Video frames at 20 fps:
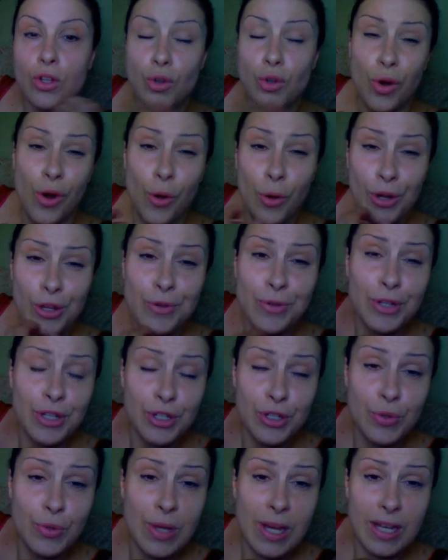or you
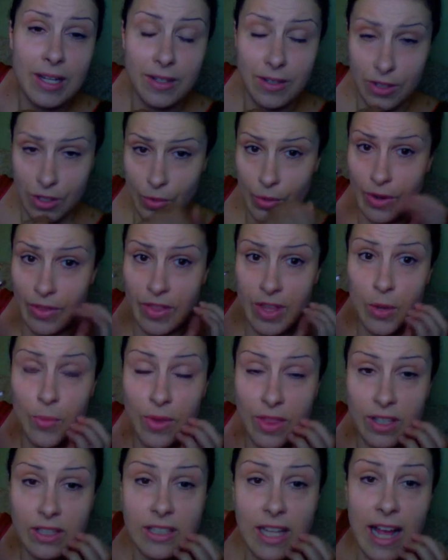can do that sort of thing
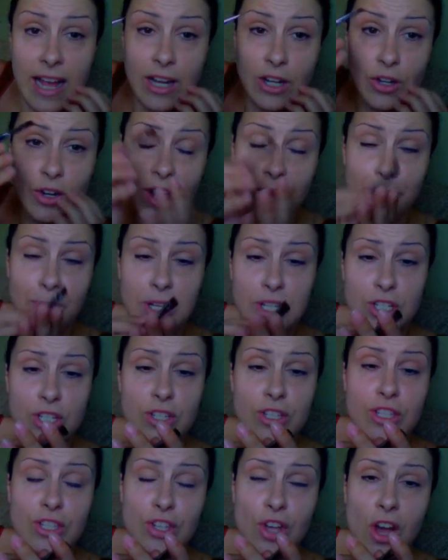with a liner, but
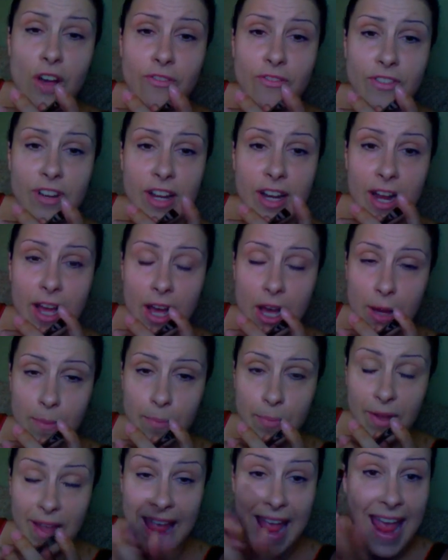to soften it
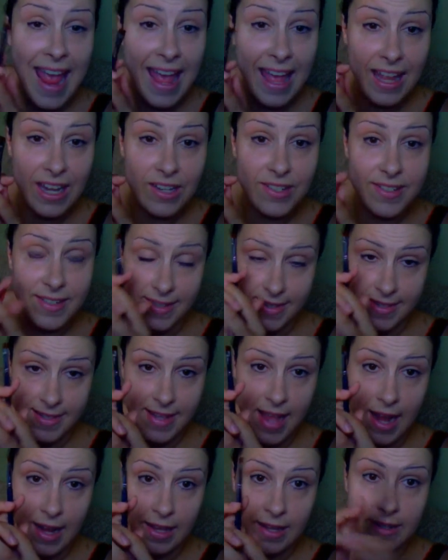up and to
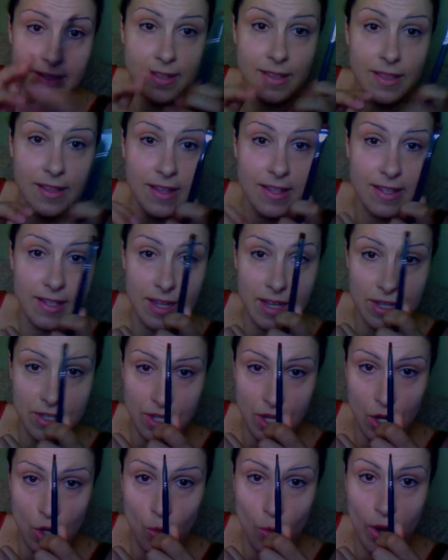set it, this
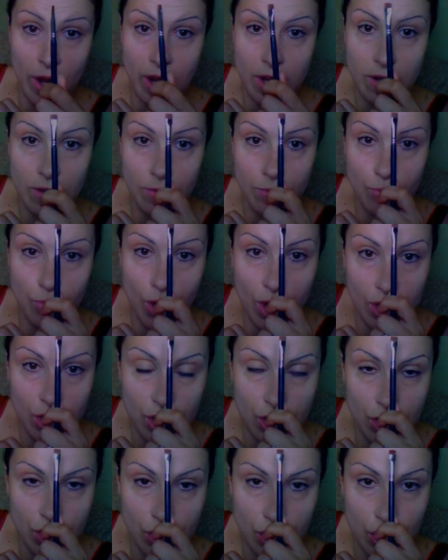is a great
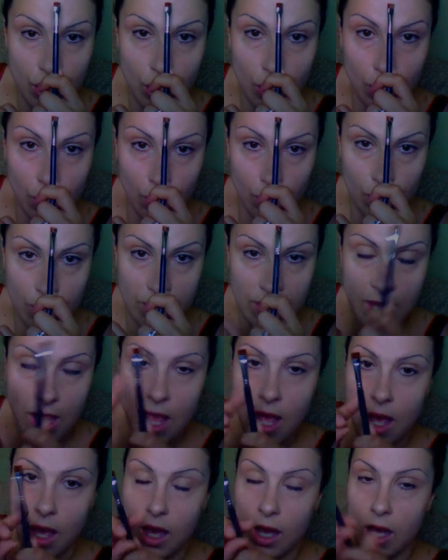brush to use.
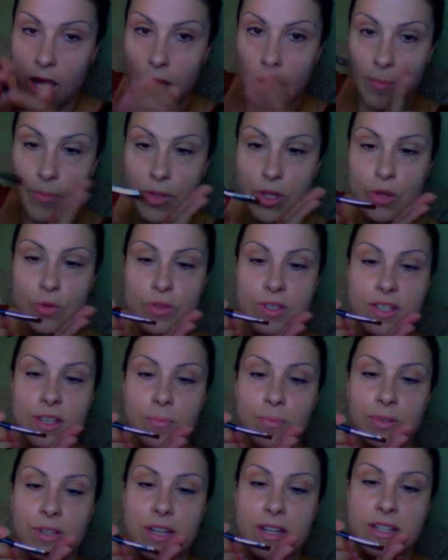You'd
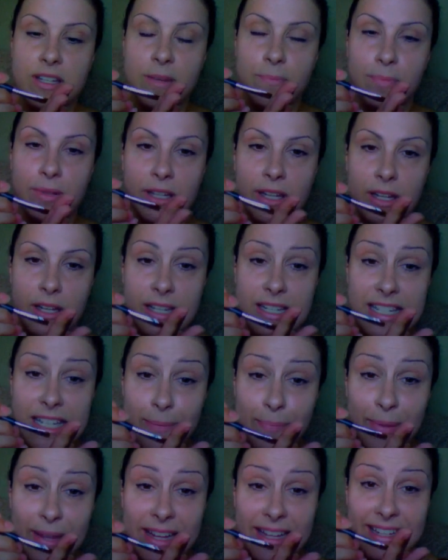simply dip
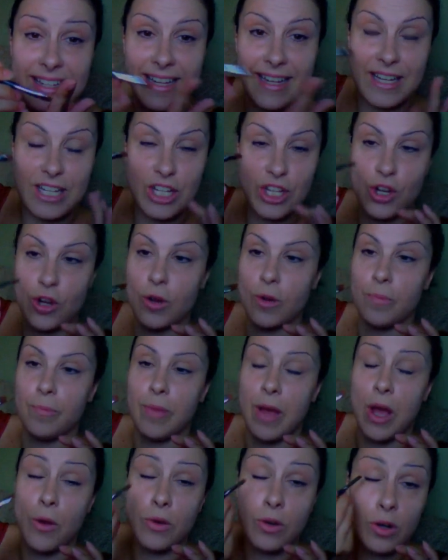it into your
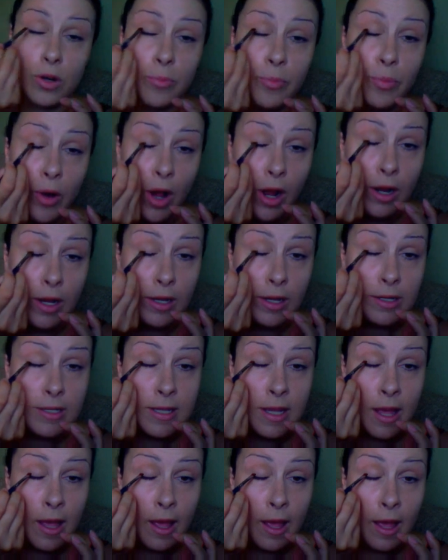powder product,